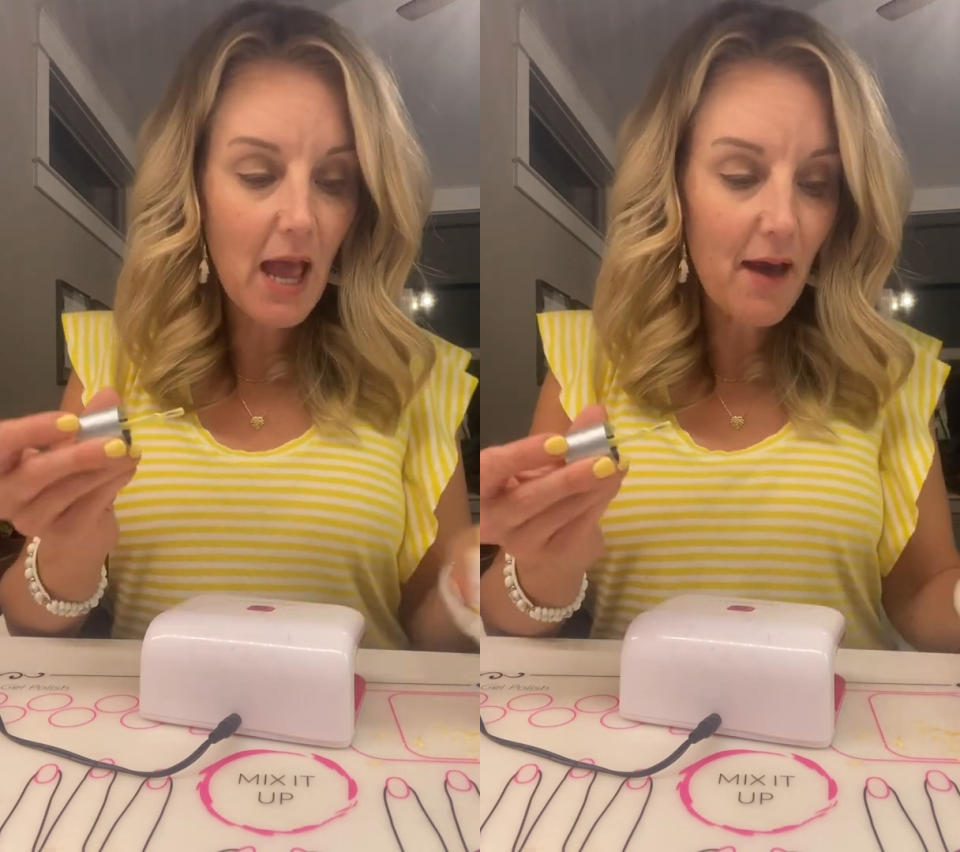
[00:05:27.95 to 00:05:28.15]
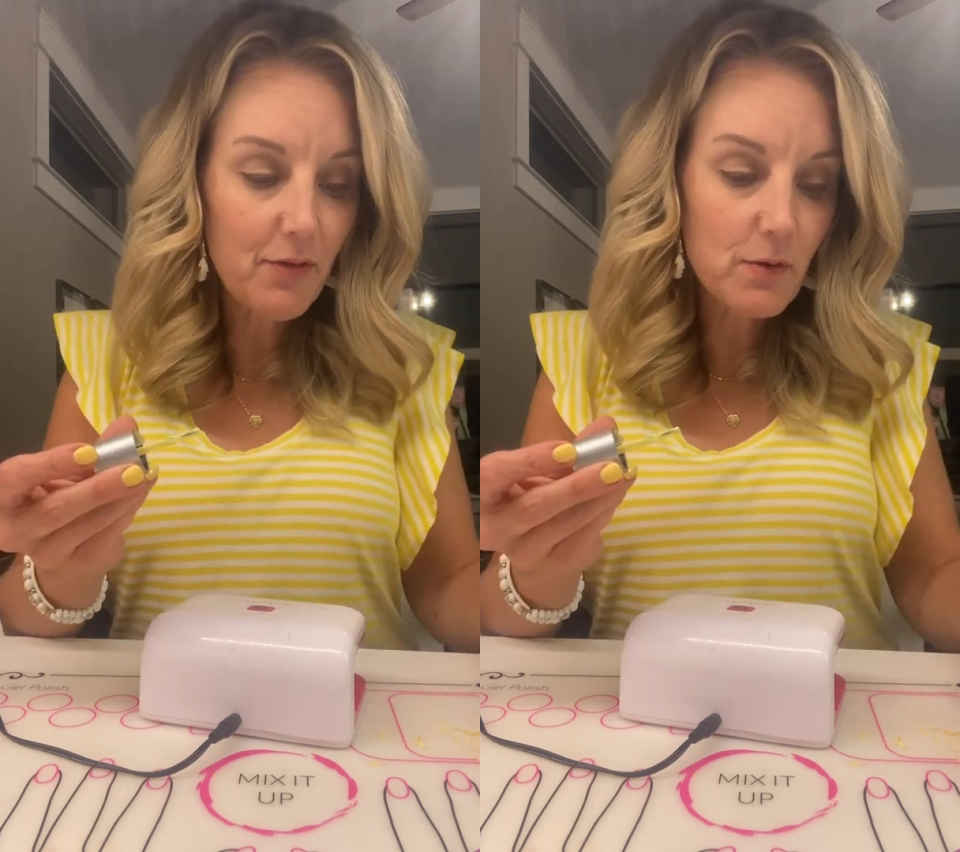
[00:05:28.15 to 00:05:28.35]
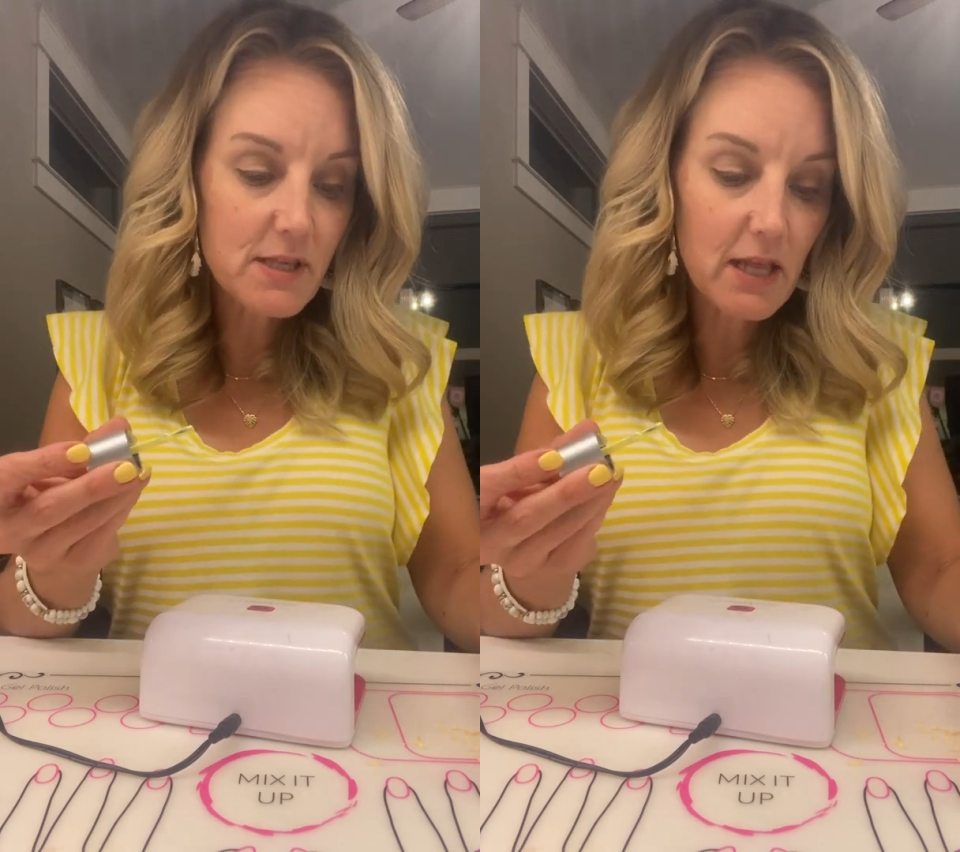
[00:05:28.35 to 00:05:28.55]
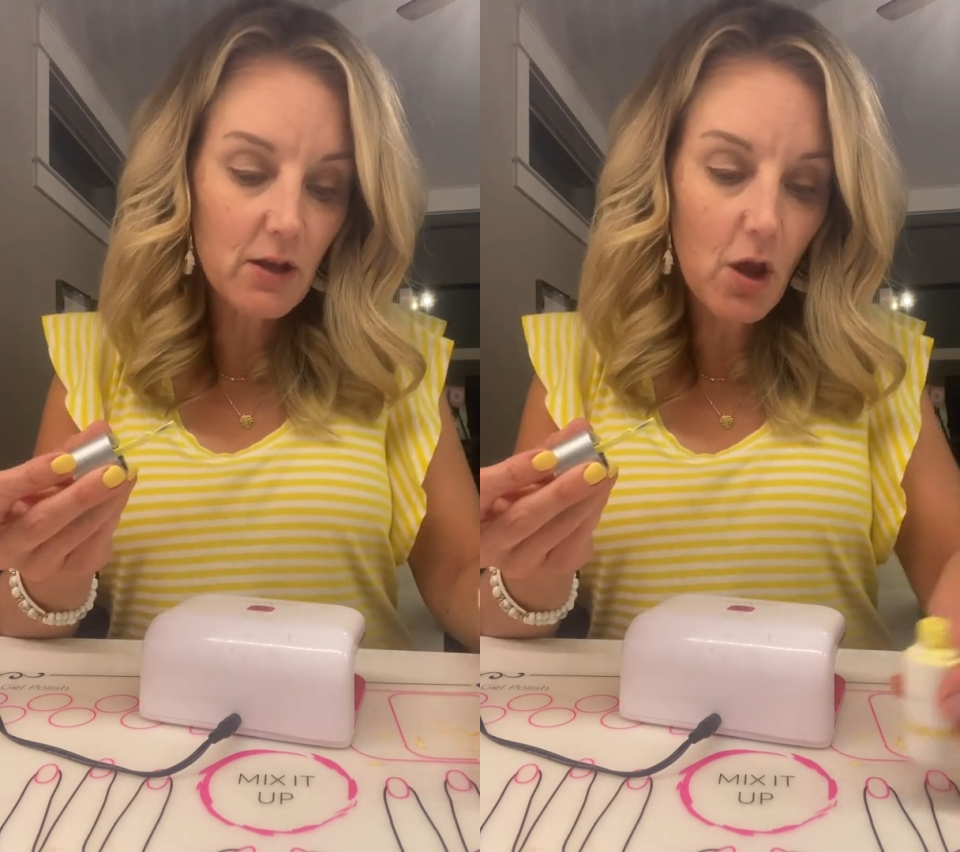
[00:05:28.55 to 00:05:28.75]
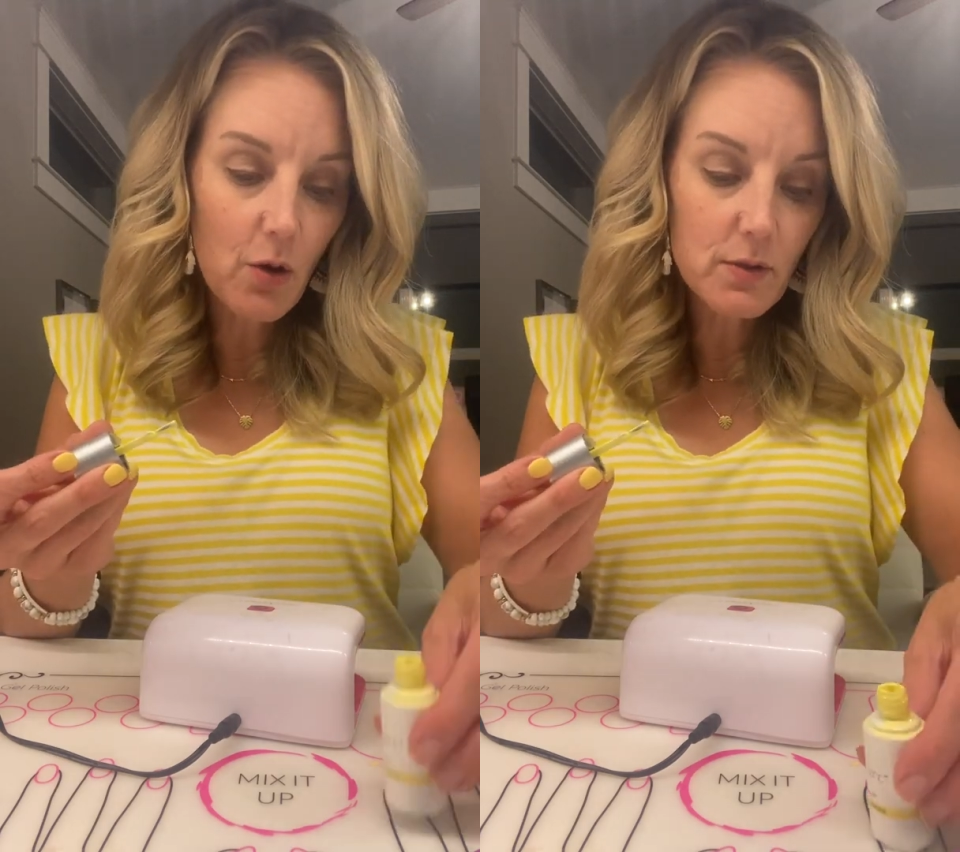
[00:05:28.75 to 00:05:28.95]
have those
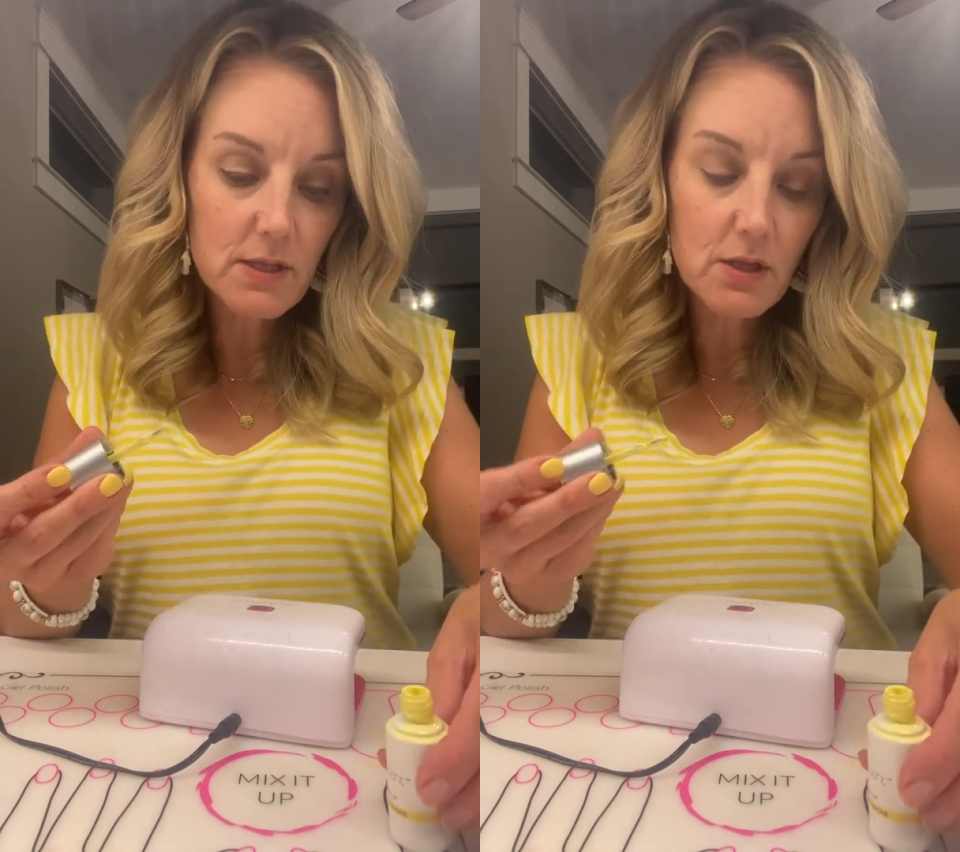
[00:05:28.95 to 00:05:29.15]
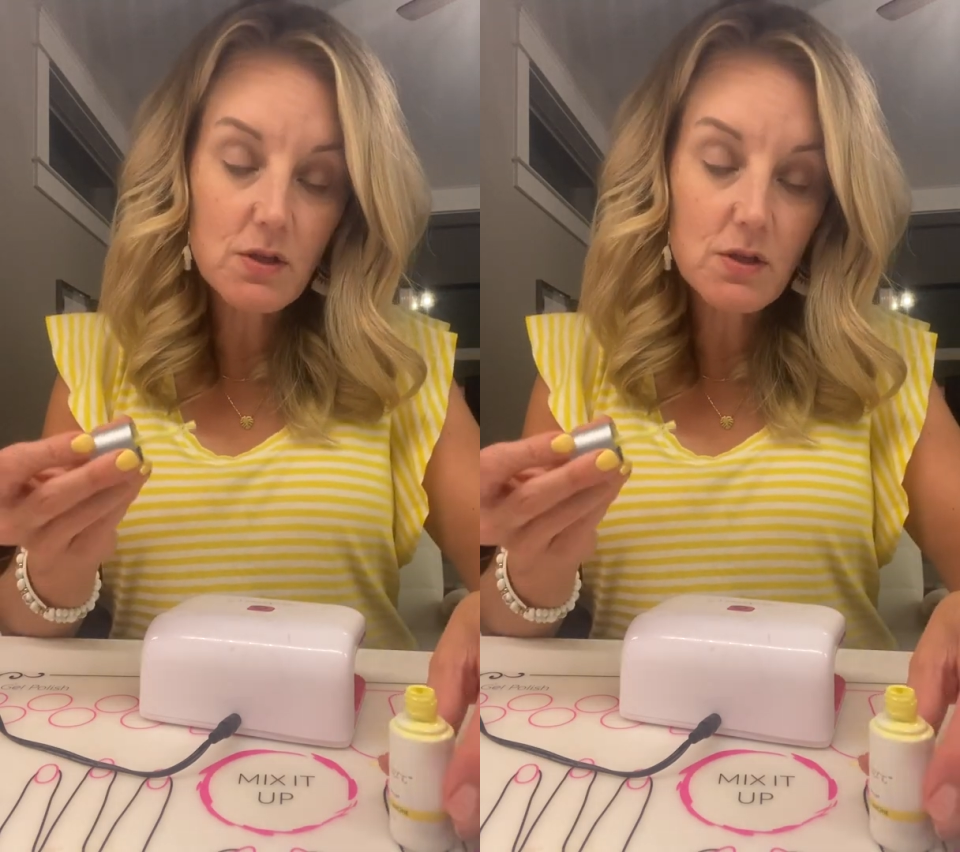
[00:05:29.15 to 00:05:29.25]
thin coats